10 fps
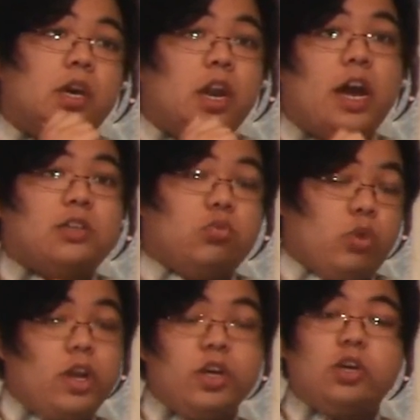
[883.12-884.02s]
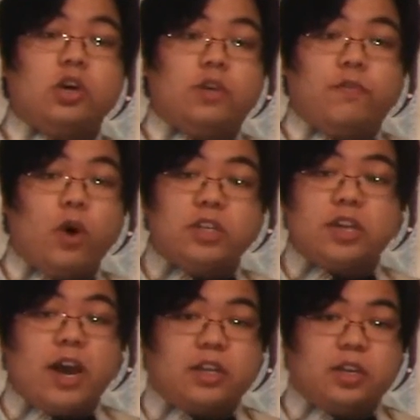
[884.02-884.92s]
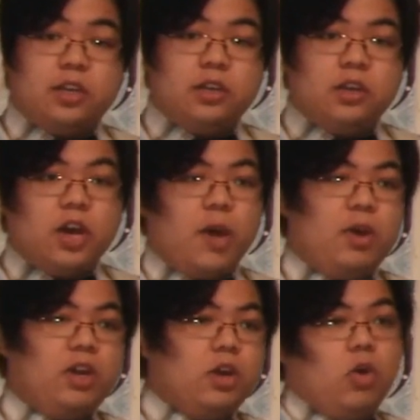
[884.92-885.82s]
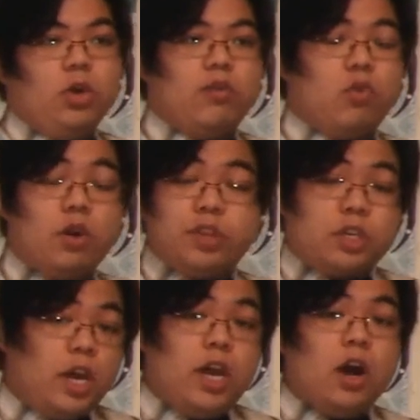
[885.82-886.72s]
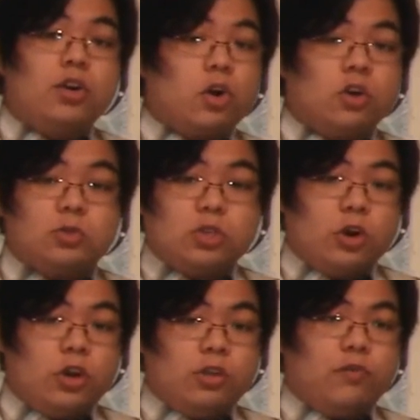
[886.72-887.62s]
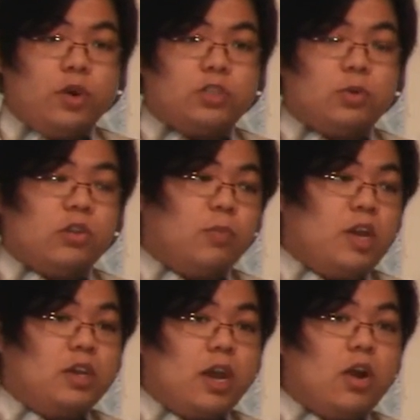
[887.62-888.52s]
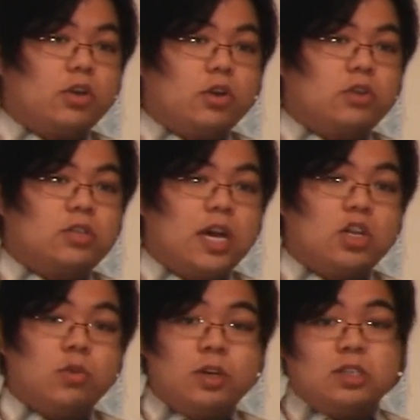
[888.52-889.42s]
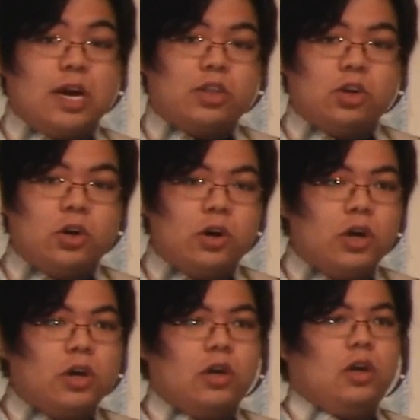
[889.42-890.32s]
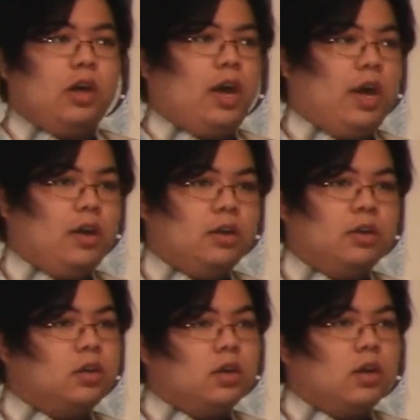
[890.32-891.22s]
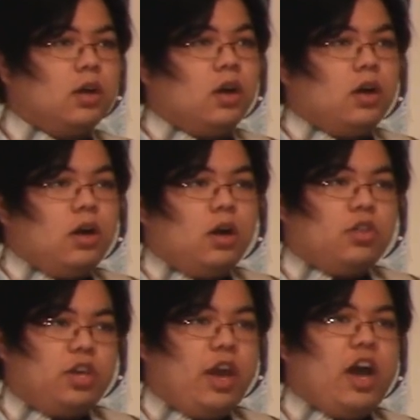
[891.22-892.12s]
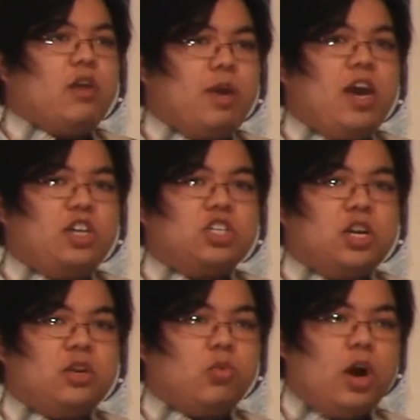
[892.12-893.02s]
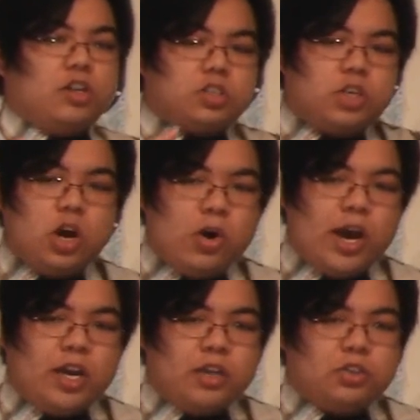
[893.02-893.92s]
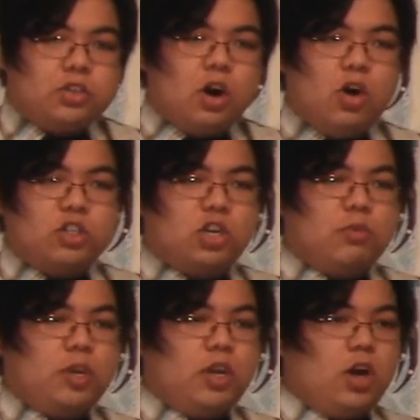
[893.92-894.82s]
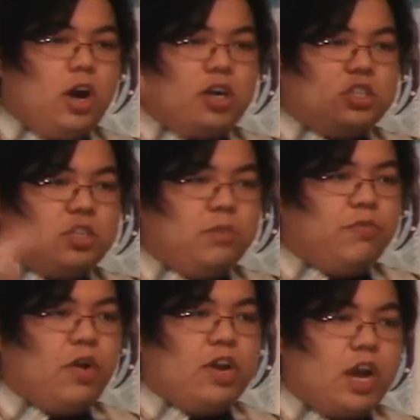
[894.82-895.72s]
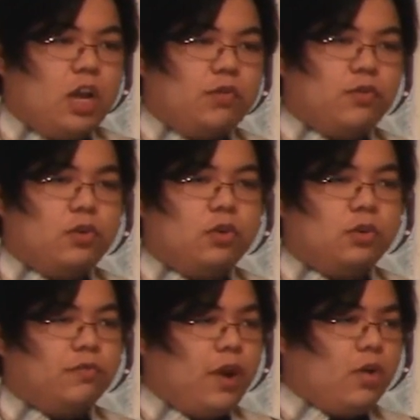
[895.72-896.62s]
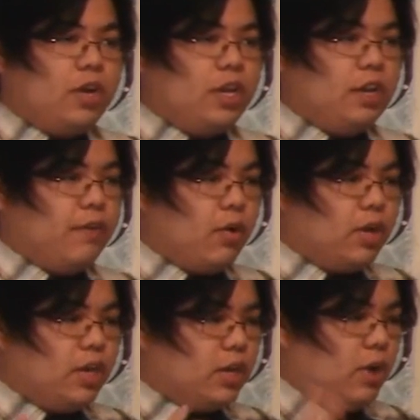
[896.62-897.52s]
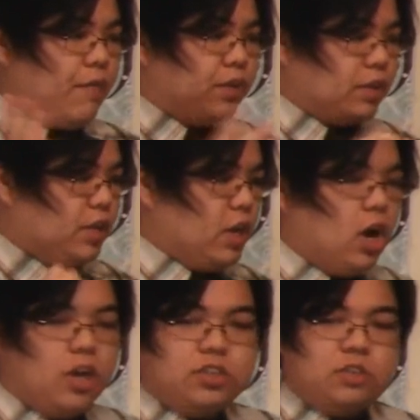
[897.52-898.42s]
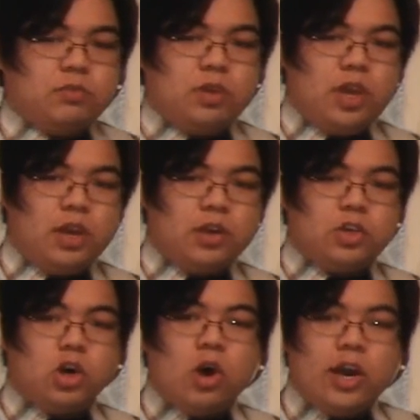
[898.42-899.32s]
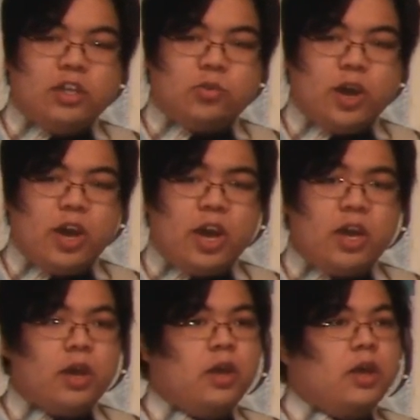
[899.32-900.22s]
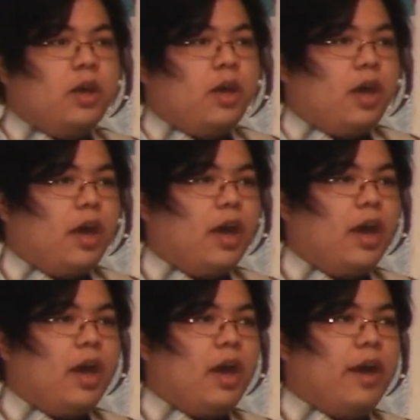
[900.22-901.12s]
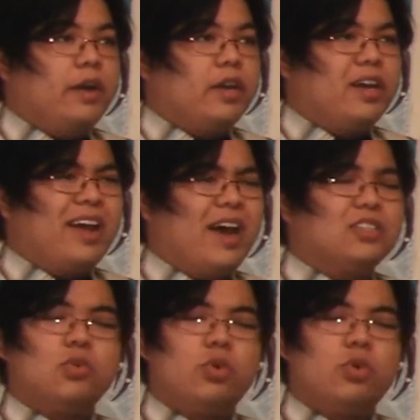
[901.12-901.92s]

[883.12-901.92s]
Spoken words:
It has really good voice acting. I mean, we have one of the K-On! Girls returning to voice one of the main characters, Satomi Sato, and The animation, well, it's KyoAni, so it's gonna be awesome, very colorful, very, very graphically awesome in KyoAni's way. And it has a